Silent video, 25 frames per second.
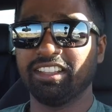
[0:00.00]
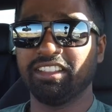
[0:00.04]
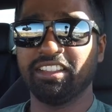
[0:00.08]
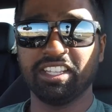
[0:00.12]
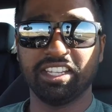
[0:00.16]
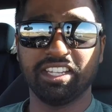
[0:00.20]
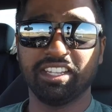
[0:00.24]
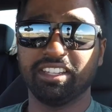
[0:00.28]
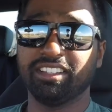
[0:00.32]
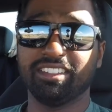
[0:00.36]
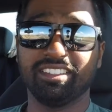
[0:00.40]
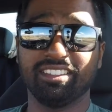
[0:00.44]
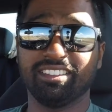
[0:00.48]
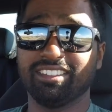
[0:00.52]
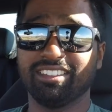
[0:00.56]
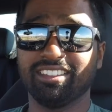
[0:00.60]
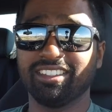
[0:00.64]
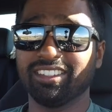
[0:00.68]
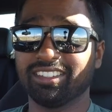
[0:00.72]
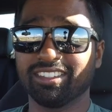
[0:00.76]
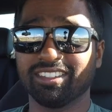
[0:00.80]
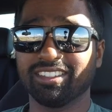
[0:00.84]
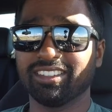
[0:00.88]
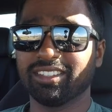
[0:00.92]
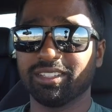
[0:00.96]

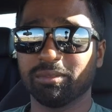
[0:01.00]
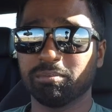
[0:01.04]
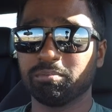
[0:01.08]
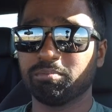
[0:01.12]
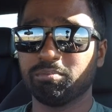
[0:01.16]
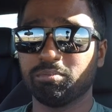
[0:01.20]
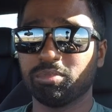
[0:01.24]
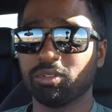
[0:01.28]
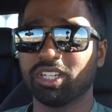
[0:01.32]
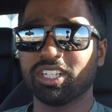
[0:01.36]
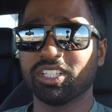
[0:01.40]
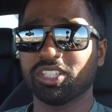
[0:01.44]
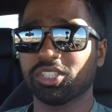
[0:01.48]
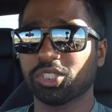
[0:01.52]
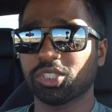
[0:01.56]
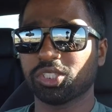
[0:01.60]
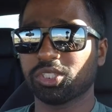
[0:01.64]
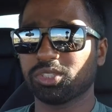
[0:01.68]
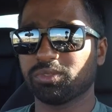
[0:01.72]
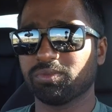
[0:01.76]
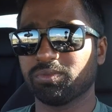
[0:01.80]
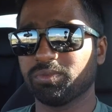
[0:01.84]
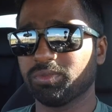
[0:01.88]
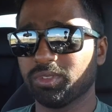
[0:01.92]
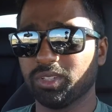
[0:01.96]
the
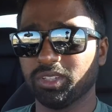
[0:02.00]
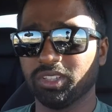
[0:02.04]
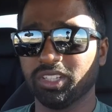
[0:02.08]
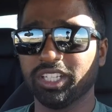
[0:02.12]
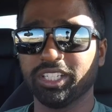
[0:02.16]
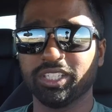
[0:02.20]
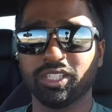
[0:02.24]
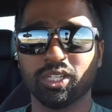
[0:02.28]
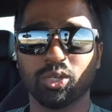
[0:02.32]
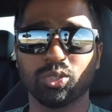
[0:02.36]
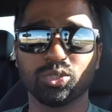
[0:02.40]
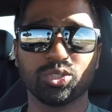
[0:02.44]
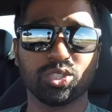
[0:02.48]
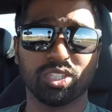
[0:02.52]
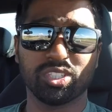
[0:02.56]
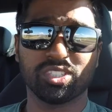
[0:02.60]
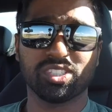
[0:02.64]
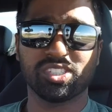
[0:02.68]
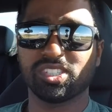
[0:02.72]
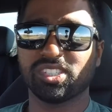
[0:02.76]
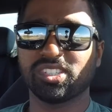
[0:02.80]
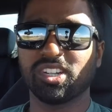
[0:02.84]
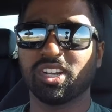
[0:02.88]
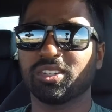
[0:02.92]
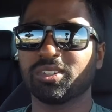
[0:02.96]
British lingo
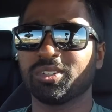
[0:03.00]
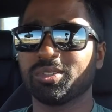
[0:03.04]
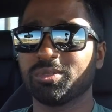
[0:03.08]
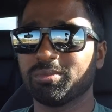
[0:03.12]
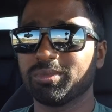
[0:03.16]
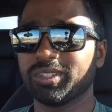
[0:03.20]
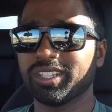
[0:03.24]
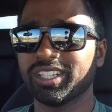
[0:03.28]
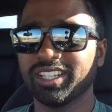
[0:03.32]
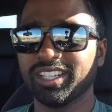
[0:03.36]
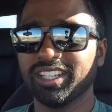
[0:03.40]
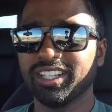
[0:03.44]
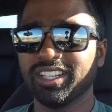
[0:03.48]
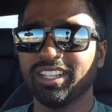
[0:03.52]
just stuck to me.